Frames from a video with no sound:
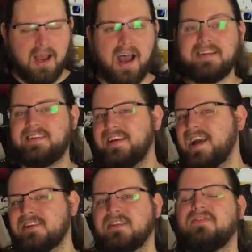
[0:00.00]
I did
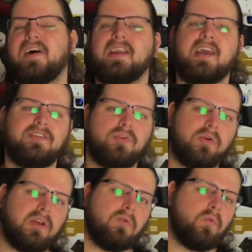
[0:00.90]
actually find I
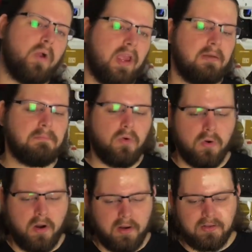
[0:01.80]
enjoyed it way
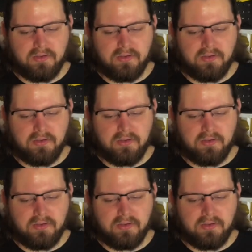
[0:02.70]
more.